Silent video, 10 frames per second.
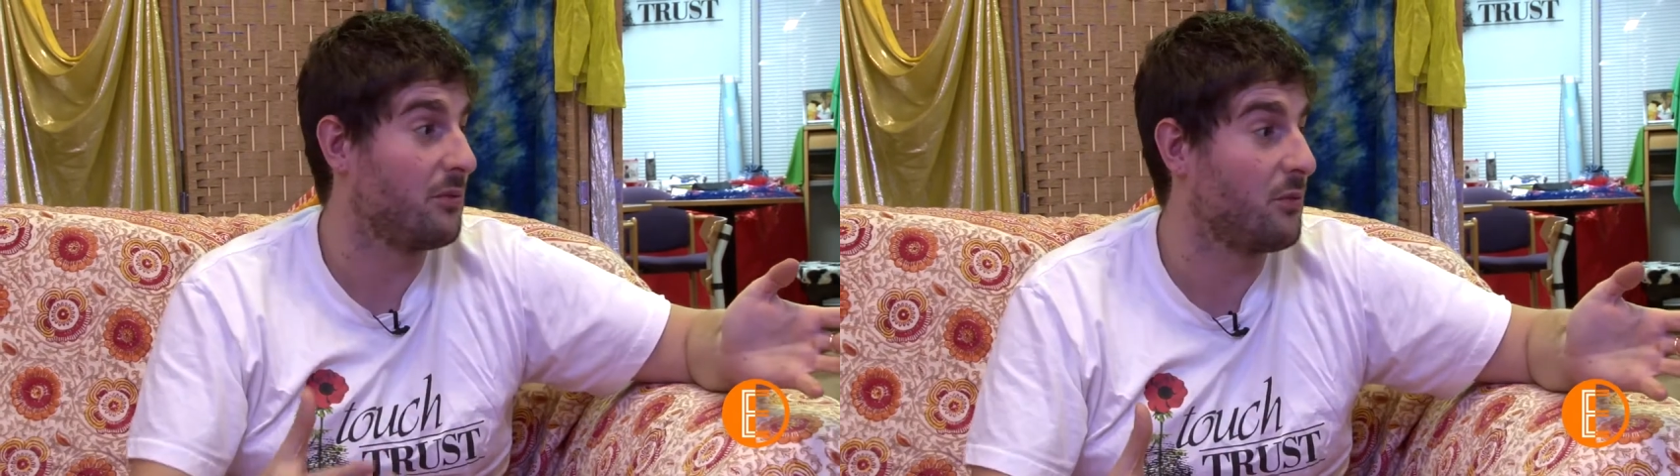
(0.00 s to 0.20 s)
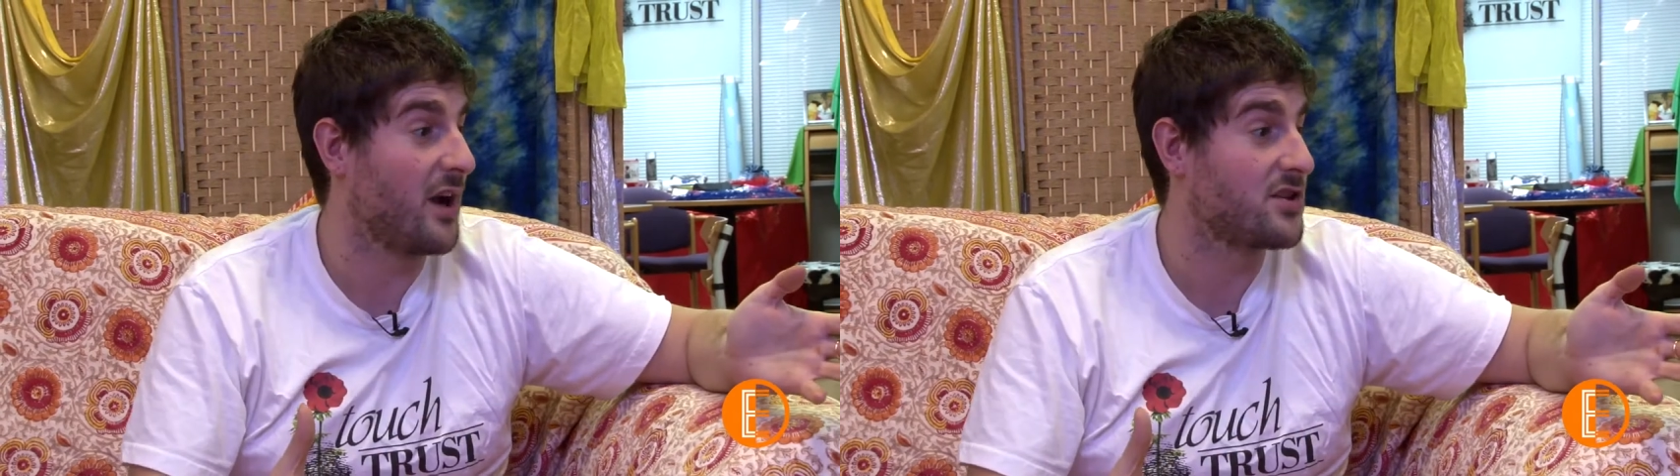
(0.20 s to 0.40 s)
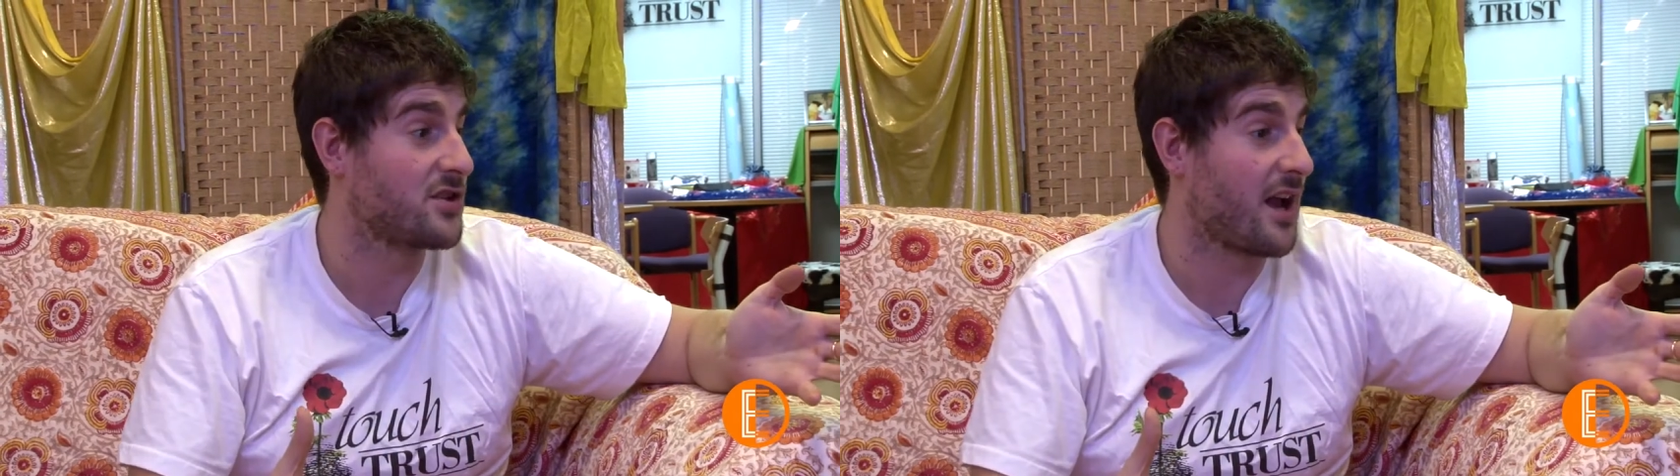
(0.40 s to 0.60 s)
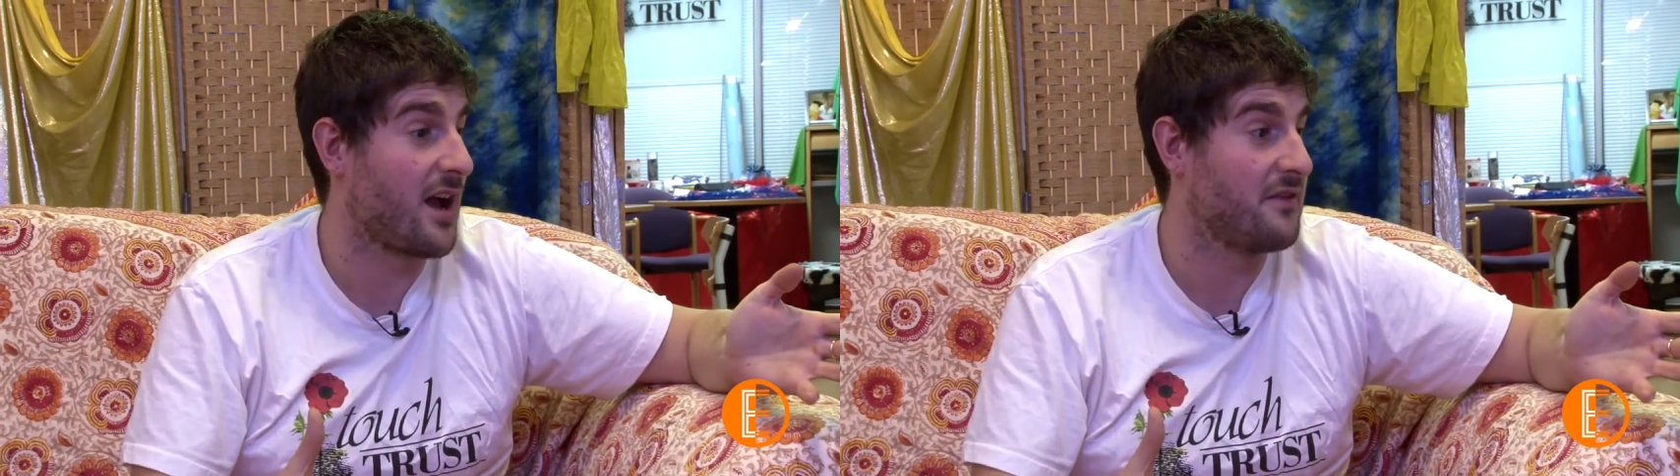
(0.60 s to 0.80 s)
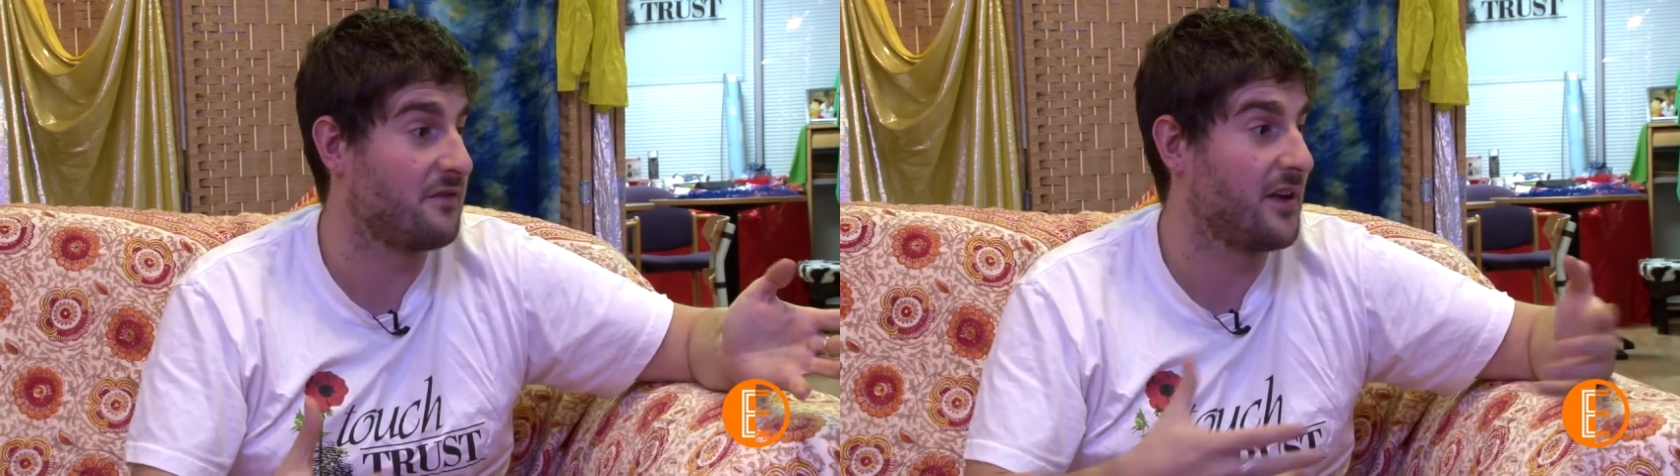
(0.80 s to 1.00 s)
which
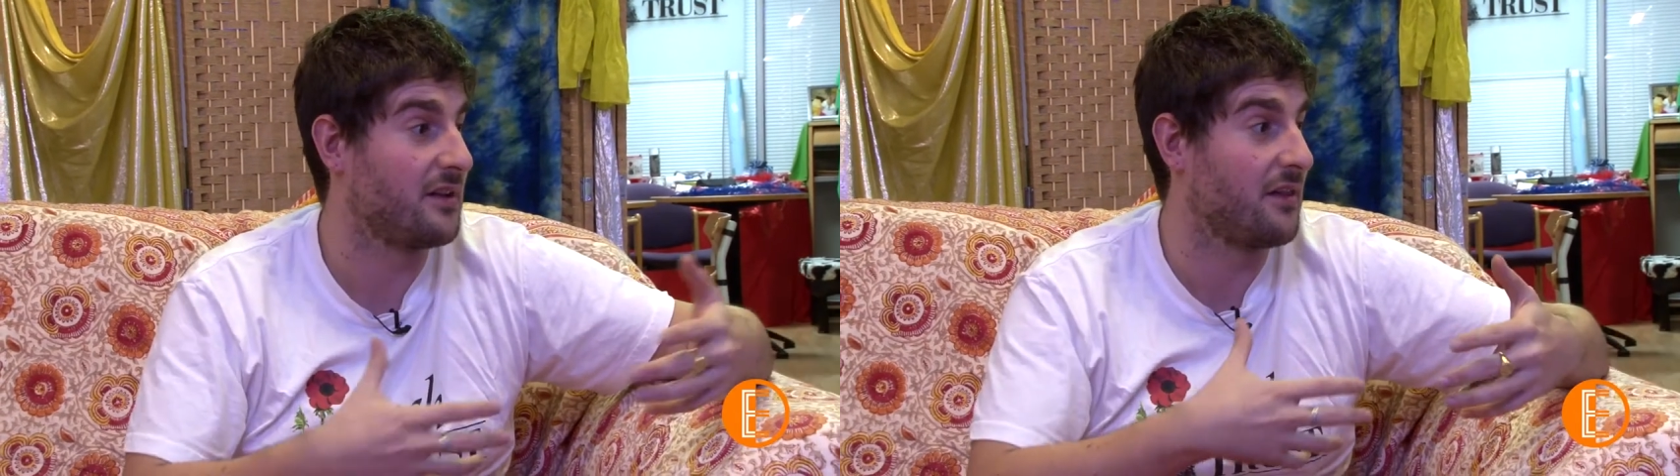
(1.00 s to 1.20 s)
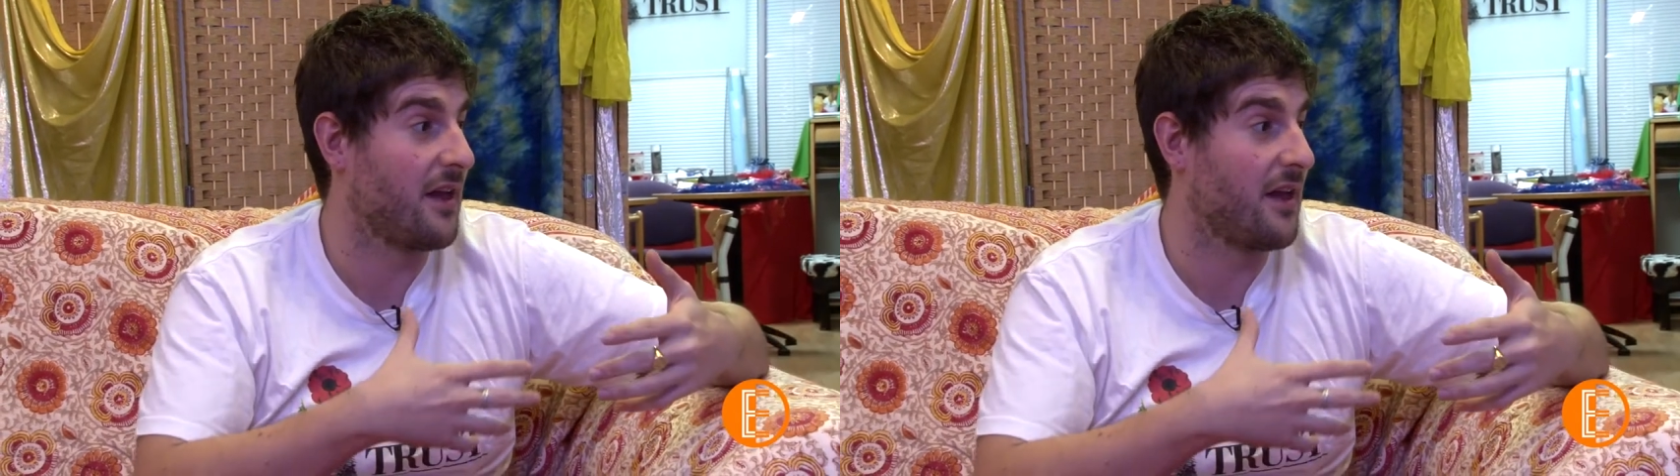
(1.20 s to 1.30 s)
I feel